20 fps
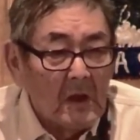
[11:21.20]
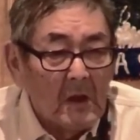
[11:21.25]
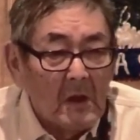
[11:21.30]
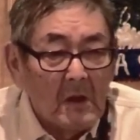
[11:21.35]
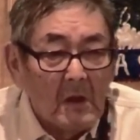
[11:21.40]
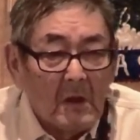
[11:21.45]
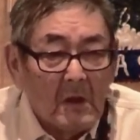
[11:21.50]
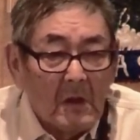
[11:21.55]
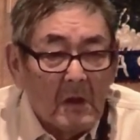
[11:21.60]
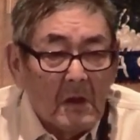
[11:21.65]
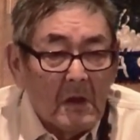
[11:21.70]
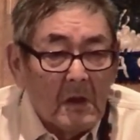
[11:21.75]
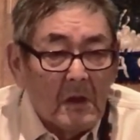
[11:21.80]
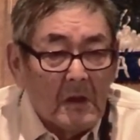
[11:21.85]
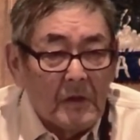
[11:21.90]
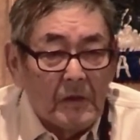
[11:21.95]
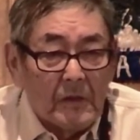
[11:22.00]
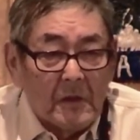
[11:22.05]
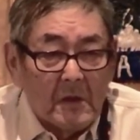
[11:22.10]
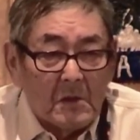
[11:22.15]
in the
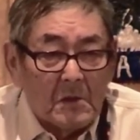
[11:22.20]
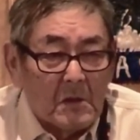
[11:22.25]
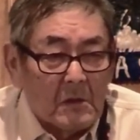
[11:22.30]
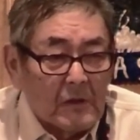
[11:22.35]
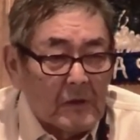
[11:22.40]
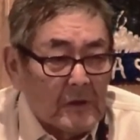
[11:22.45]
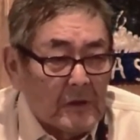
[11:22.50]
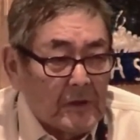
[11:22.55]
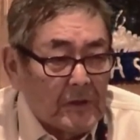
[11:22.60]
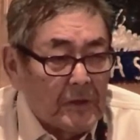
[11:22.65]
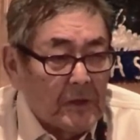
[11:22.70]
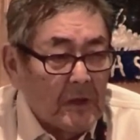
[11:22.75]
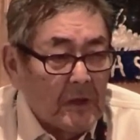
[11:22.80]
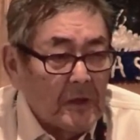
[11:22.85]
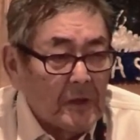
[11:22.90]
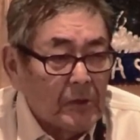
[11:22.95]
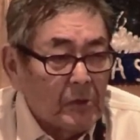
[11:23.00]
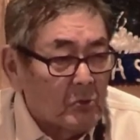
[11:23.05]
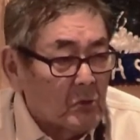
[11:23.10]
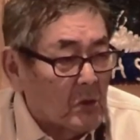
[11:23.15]
early days we
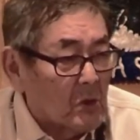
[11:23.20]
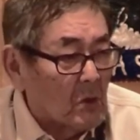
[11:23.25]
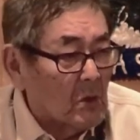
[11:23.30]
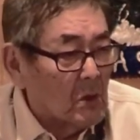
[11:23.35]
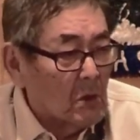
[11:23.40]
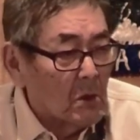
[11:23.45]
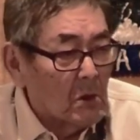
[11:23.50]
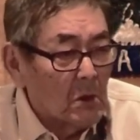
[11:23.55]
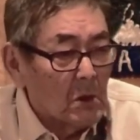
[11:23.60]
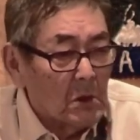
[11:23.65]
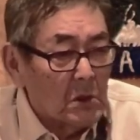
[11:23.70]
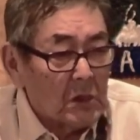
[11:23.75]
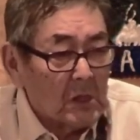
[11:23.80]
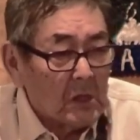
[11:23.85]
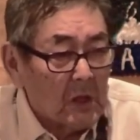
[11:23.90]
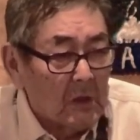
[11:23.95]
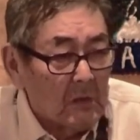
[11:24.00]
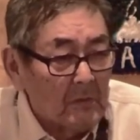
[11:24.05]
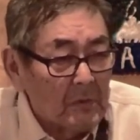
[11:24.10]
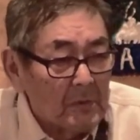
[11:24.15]
all come
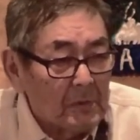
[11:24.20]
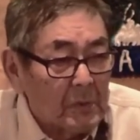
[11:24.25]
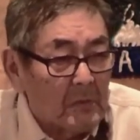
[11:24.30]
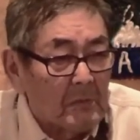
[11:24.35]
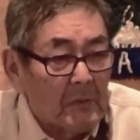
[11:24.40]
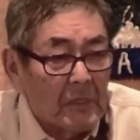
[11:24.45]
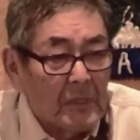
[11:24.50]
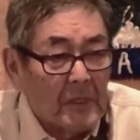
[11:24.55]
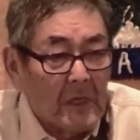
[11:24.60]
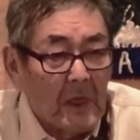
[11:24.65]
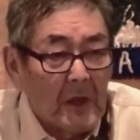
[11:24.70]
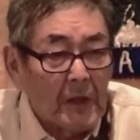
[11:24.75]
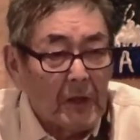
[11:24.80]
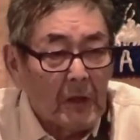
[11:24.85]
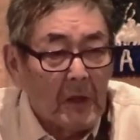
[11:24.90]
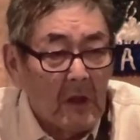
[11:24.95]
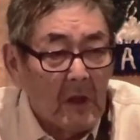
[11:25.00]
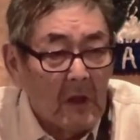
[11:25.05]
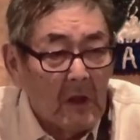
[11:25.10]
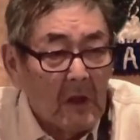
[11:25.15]
from, that
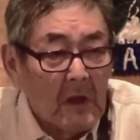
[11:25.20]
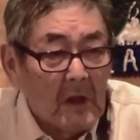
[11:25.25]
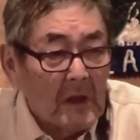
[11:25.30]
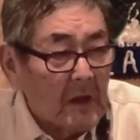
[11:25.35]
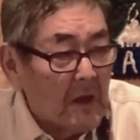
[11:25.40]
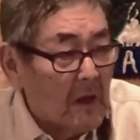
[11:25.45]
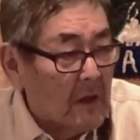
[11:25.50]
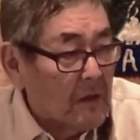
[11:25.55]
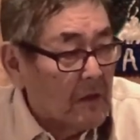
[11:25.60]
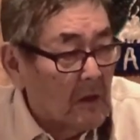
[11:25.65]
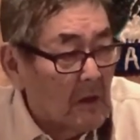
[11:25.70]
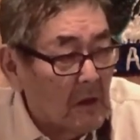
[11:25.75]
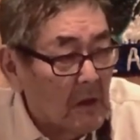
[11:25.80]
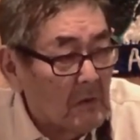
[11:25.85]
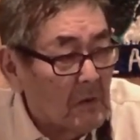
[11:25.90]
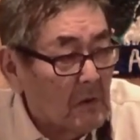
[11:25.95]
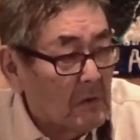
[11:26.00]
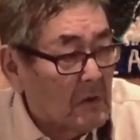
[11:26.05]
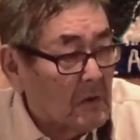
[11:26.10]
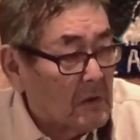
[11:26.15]
kind of
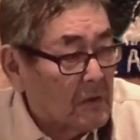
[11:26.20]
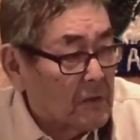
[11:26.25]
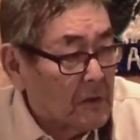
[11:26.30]
things